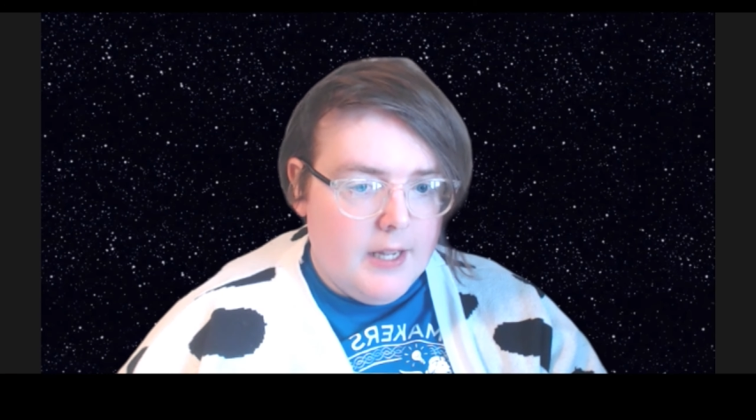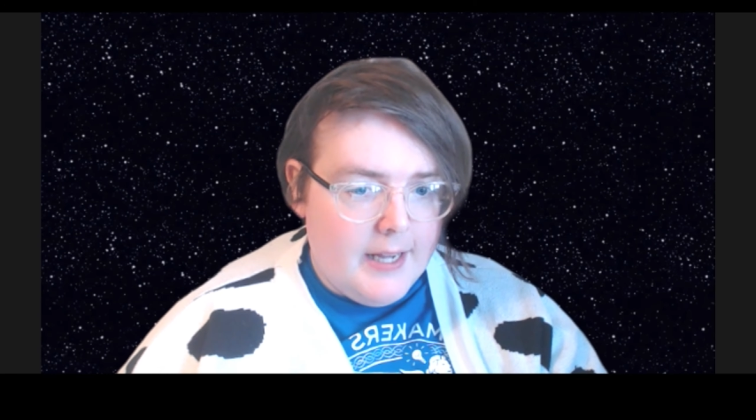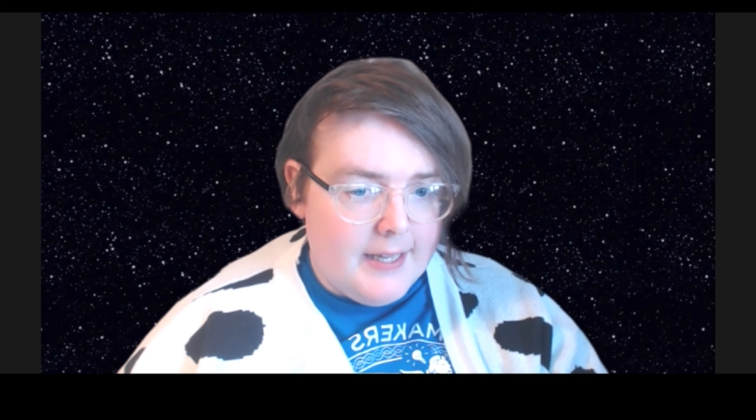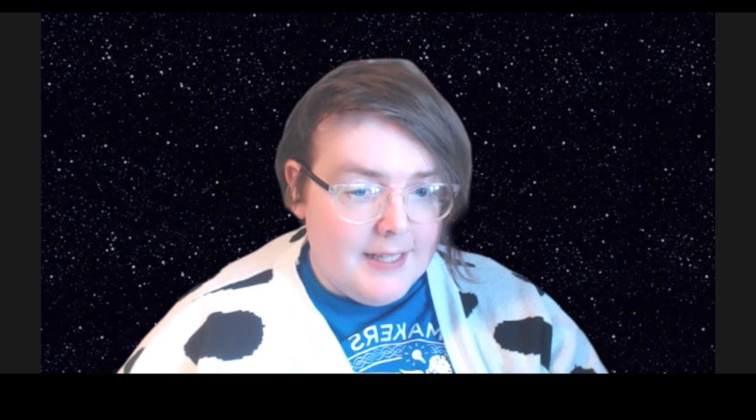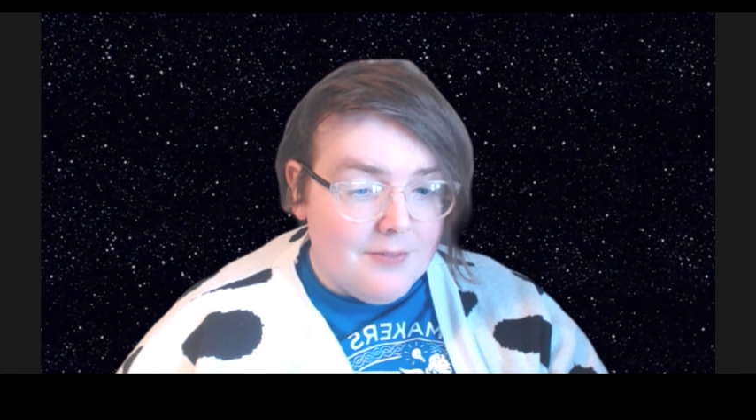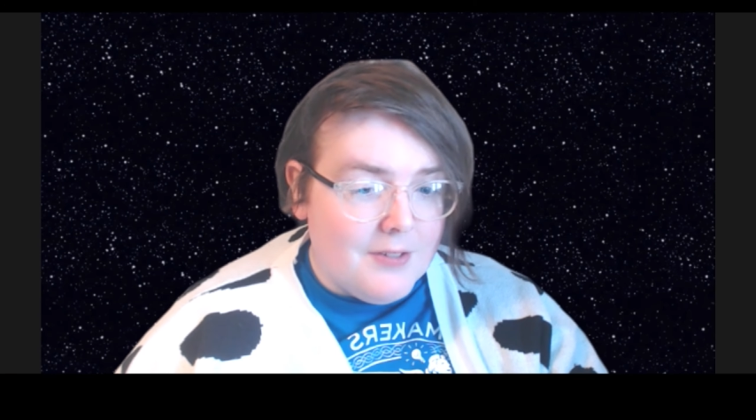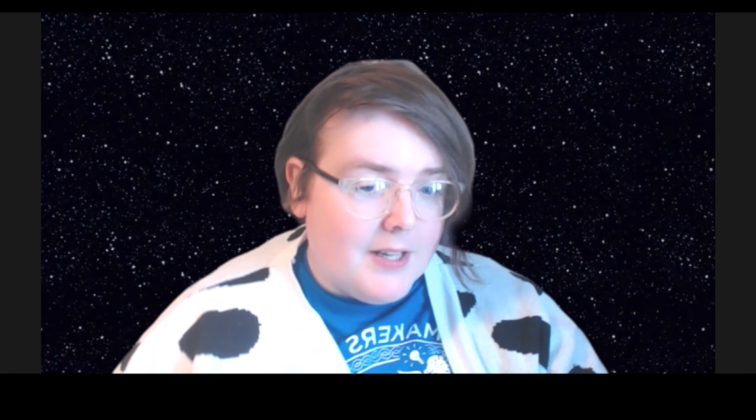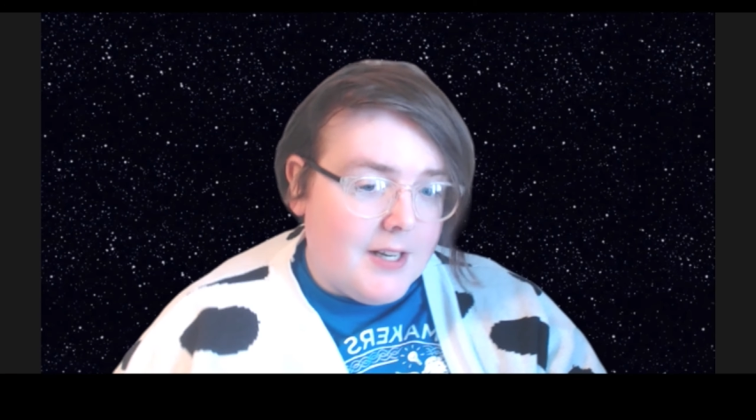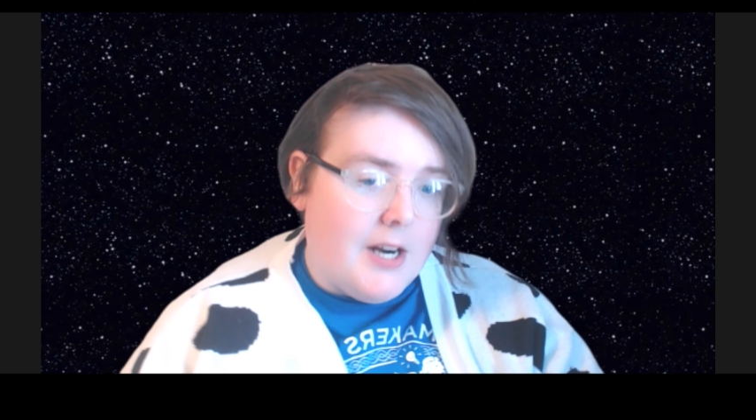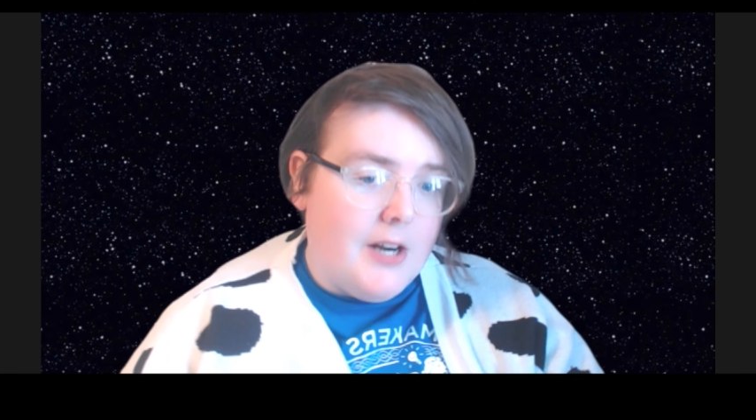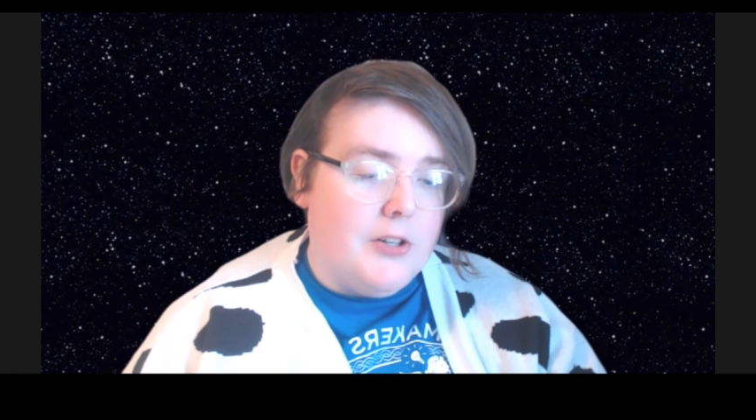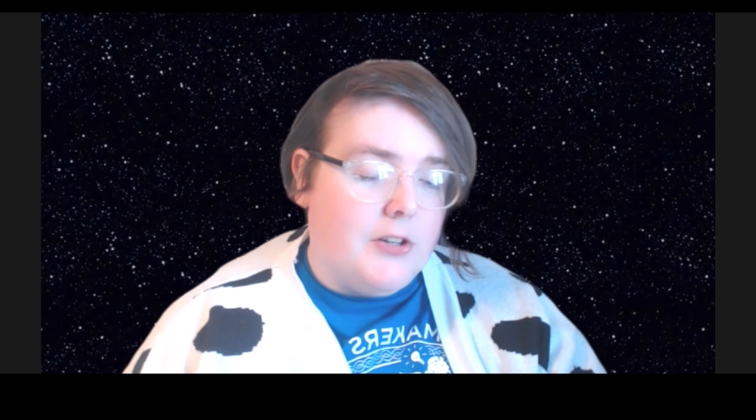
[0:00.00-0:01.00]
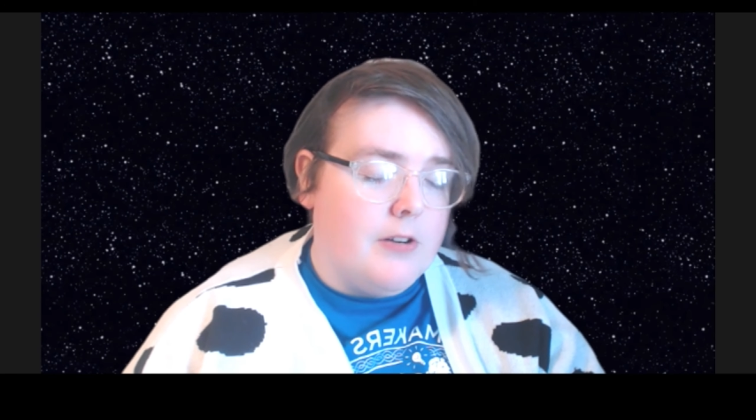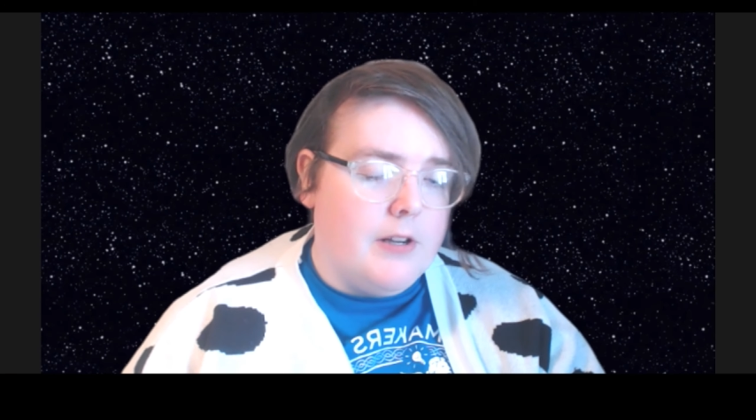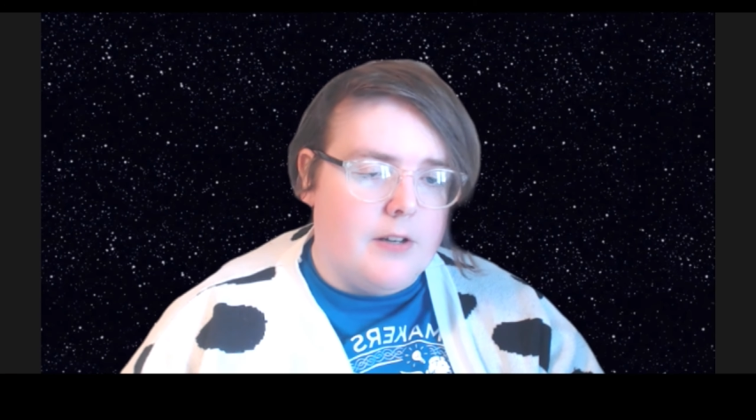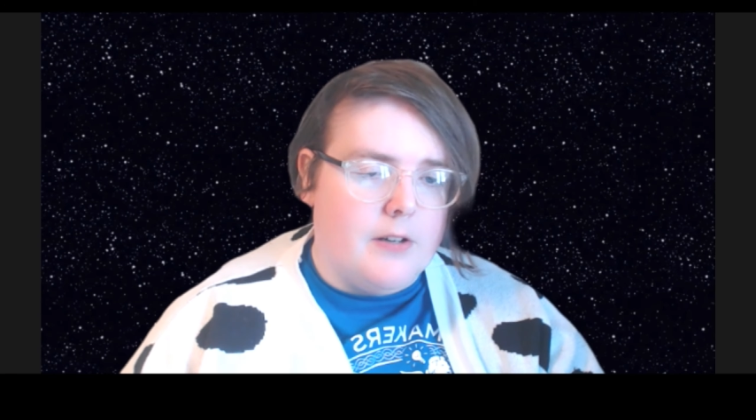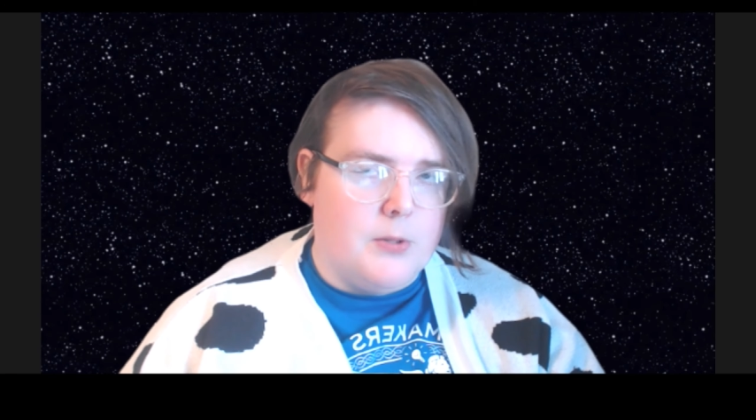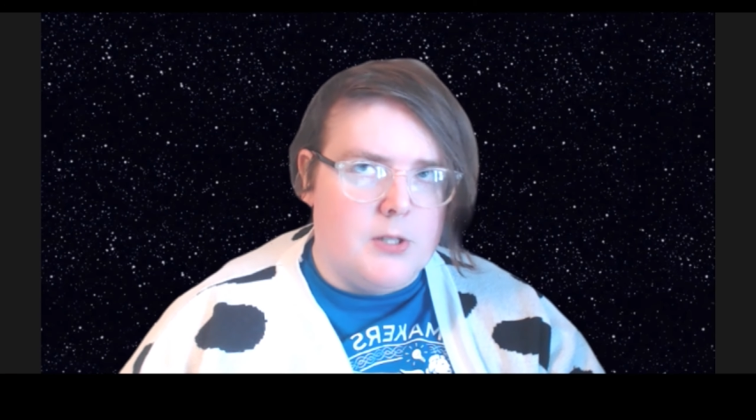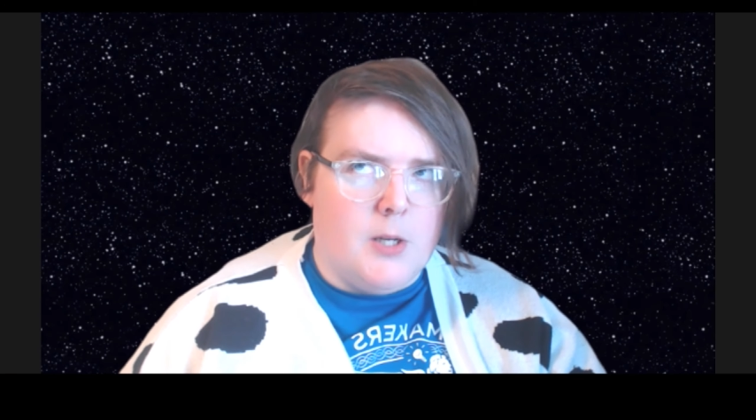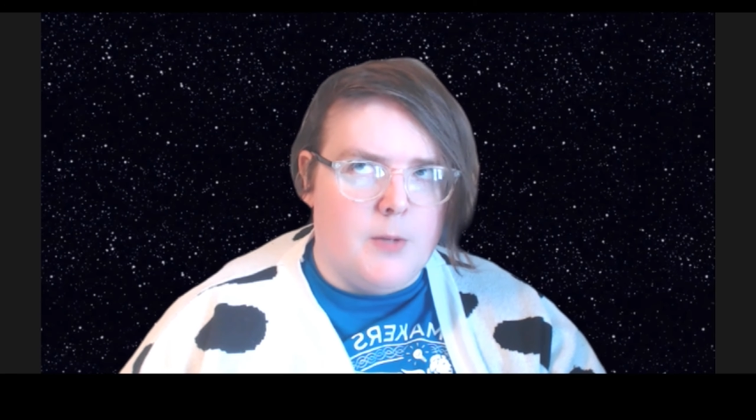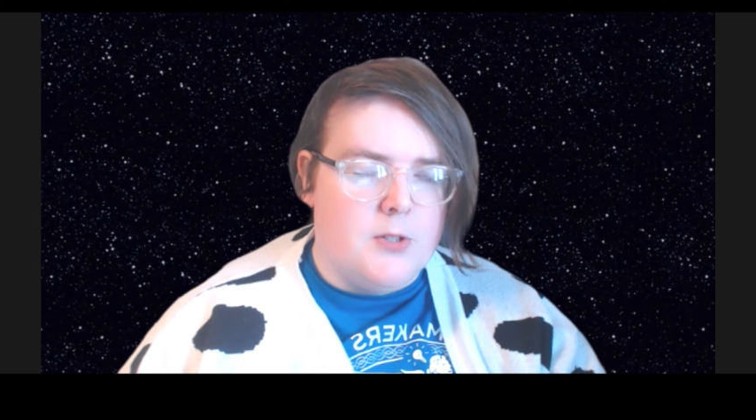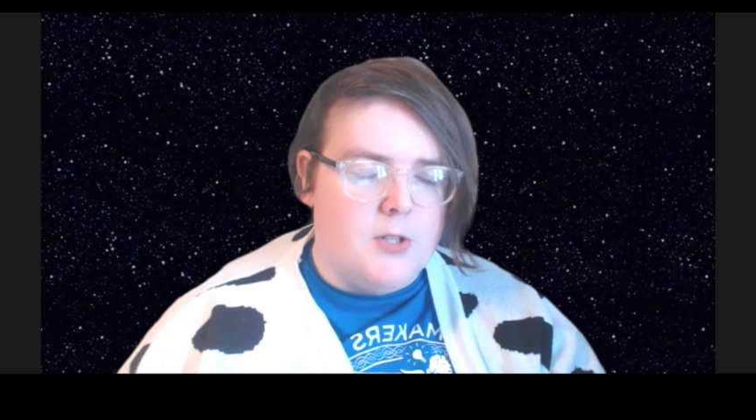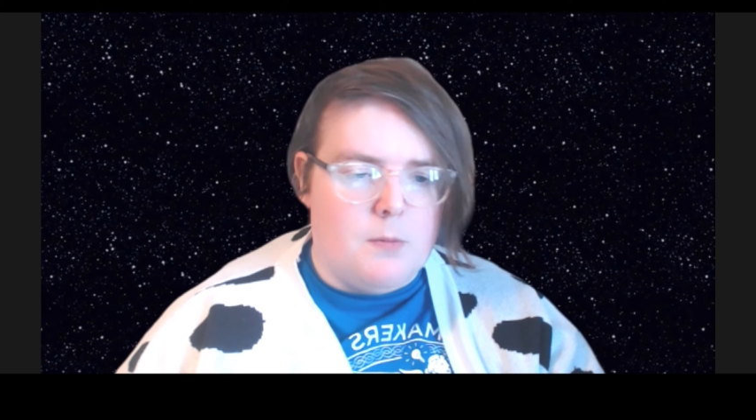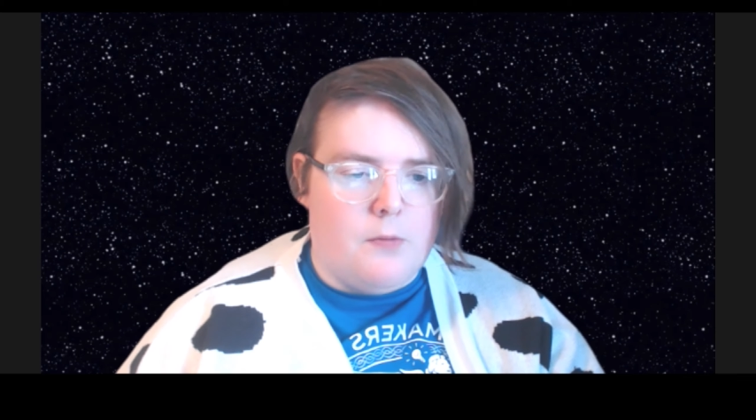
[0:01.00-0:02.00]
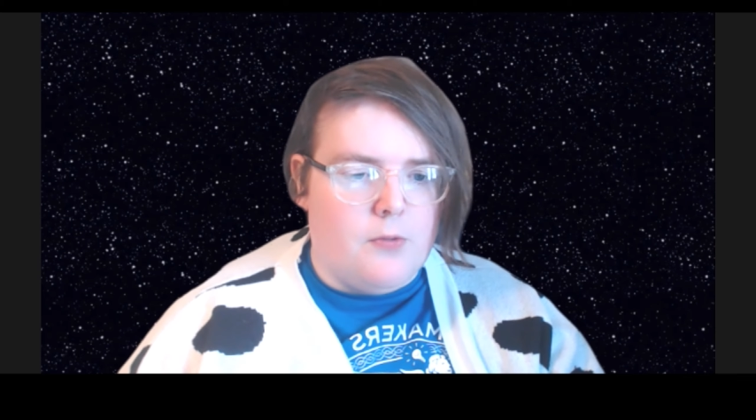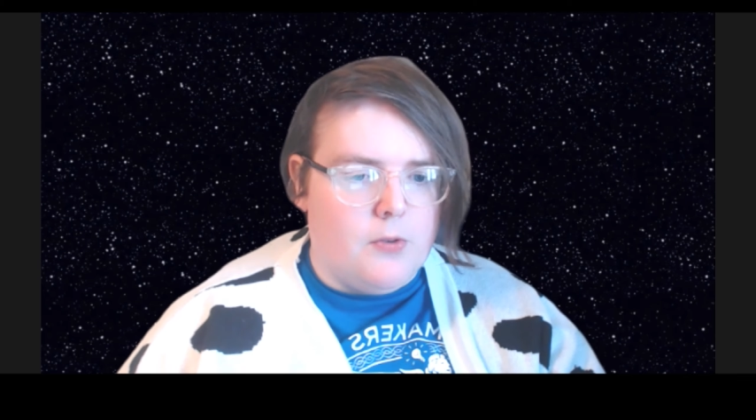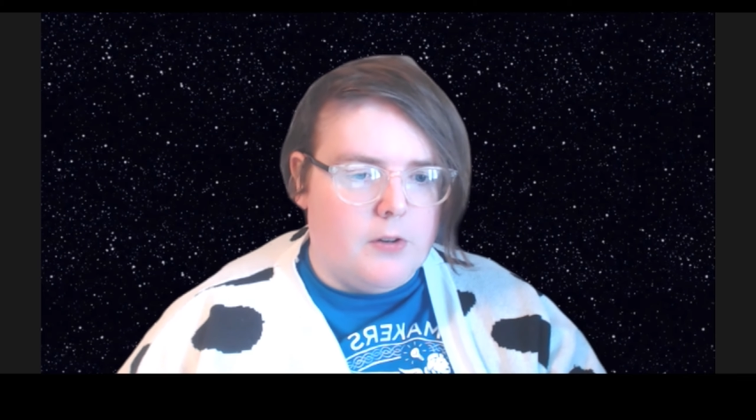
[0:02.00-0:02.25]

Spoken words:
and even a character creator which comes just before